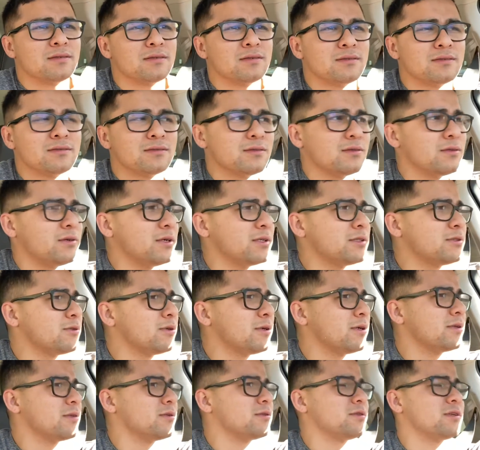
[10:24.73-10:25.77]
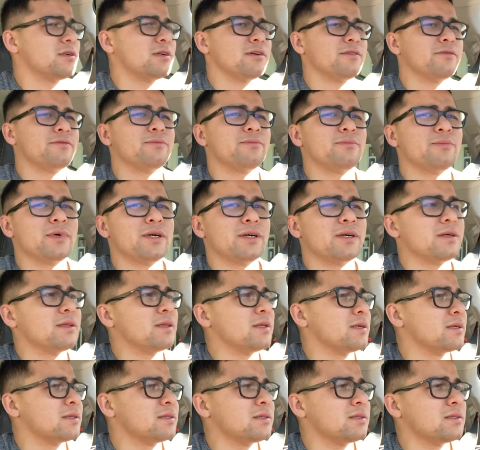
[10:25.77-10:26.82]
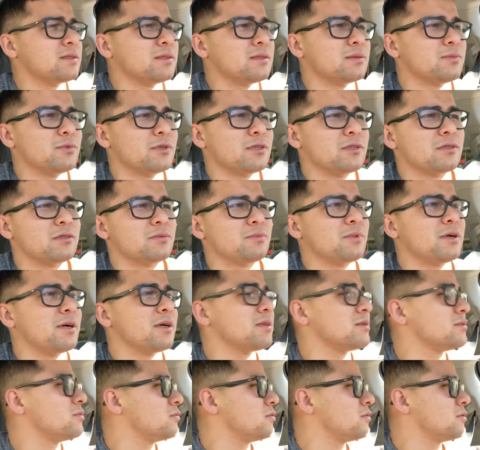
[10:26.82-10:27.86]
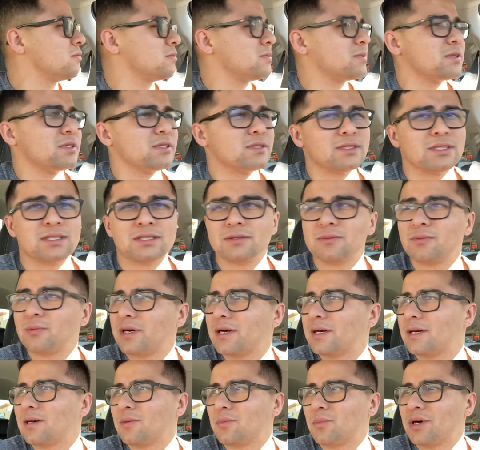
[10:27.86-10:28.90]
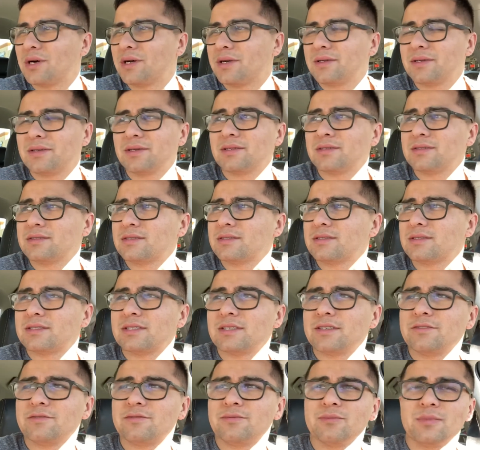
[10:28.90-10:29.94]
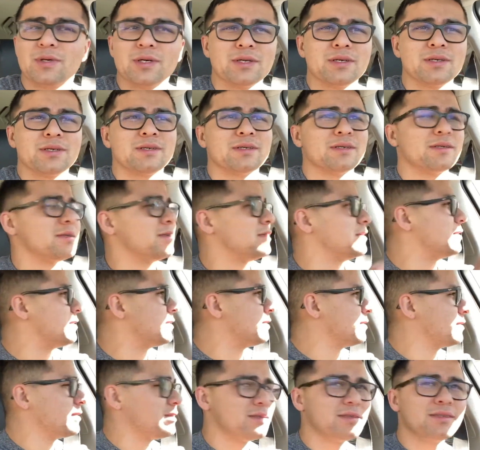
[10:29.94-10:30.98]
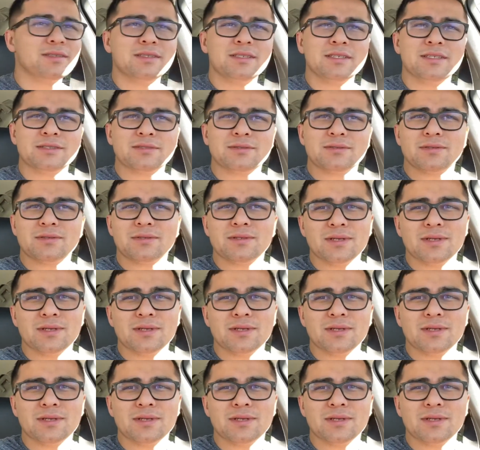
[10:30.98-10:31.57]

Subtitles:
So I try to drive my Lexus as much as possible because that's why I bought it, is to save money on diesel.